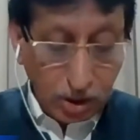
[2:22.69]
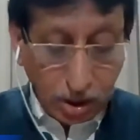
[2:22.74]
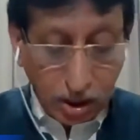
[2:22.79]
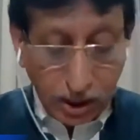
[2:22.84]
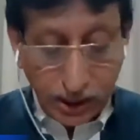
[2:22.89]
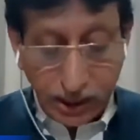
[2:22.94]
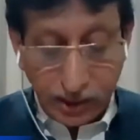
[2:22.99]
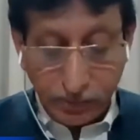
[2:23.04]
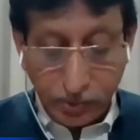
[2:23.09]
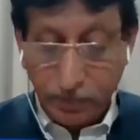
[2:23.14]

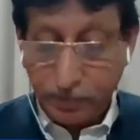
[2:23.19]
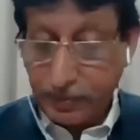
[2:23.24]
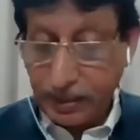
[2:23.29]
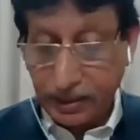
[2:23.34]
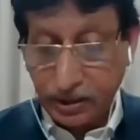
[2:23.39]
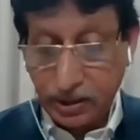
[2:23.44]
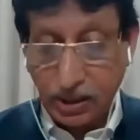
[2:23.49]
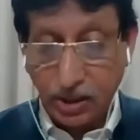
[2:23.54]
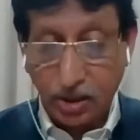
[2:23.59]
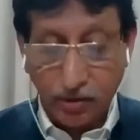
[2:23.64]
Honorable
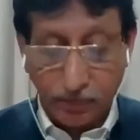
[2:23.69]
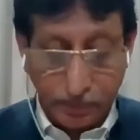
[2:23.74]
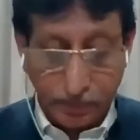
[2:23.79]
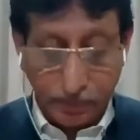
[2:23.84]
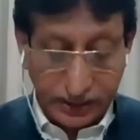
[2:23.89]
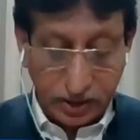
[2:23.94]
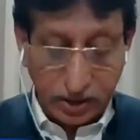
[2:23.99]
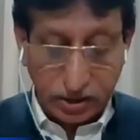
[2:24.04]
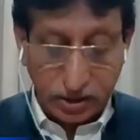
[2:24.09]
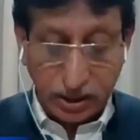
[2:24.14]
President of
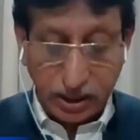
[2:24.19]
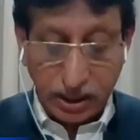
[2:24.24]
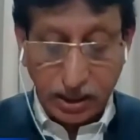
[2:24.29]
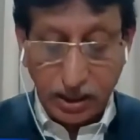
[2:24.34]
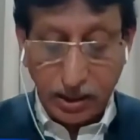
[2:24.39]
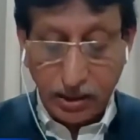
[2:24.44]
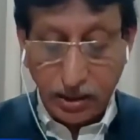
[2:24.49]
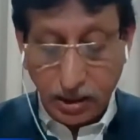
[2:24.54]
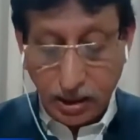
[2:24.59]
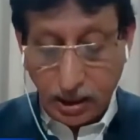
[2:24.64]

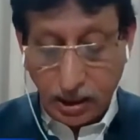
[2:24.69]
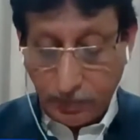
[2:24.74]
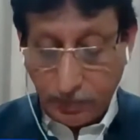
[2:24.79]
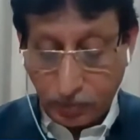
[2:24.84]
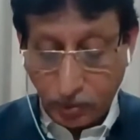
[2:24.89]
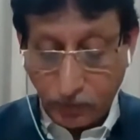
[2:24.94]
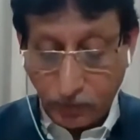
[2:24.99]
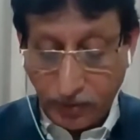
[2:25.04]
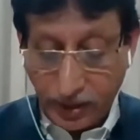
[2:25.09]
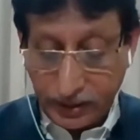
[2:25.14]
Pakistan,
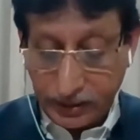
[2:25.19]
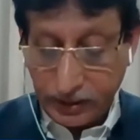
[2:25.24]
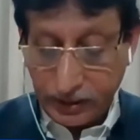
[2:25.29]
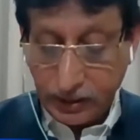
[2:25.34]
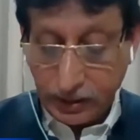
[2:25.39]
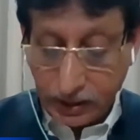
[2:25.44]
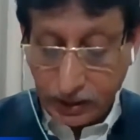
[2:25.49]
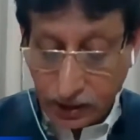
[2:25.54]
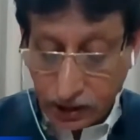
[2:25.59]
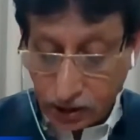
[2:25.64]

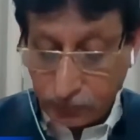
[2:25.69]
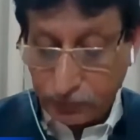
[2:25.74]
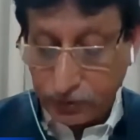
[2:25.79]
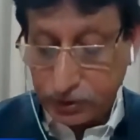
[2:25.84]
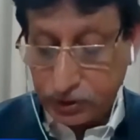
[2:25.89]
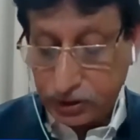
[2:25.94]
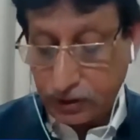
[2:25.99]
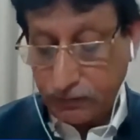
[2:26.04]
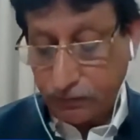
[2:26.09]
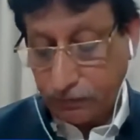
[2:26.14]
provided his
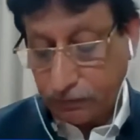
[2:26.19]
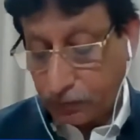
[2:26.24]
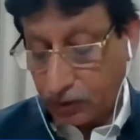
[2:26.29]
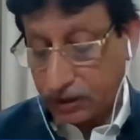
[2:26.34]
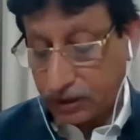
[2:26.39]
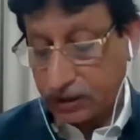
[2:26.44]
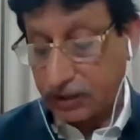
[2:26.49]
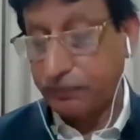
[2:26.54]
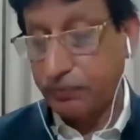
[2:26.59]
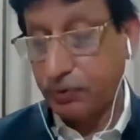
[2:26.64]
vision
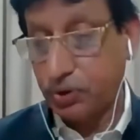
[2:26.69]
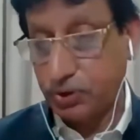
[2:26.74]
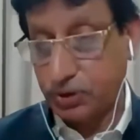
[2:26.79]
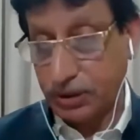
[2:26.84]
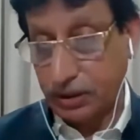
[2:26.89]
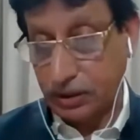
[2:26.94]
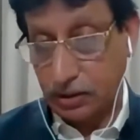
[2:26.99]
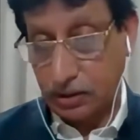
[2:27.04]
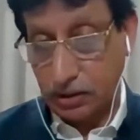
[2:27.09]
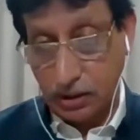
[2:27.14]
for the
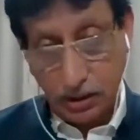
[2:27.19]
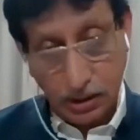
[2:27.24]
future